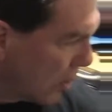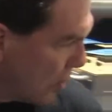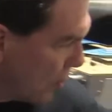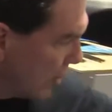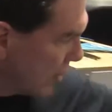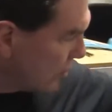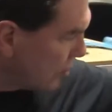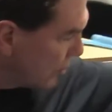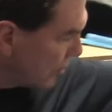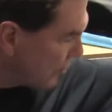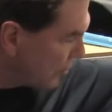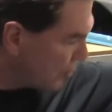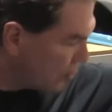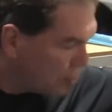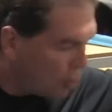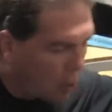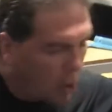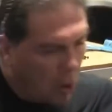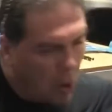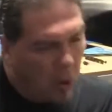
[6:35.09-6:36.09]
going to
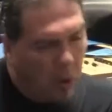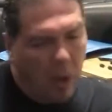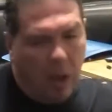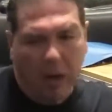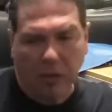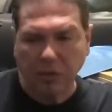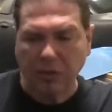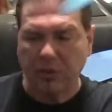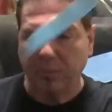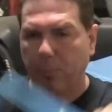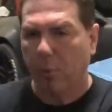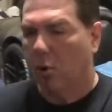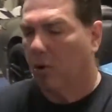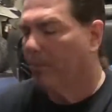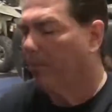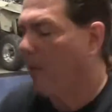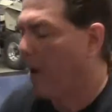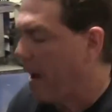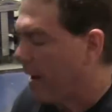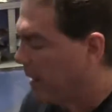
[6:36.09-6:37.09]
install our
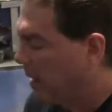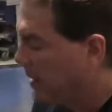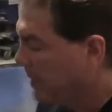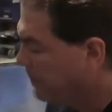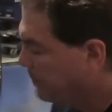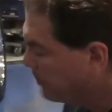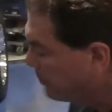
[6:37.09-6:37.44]
support bracket.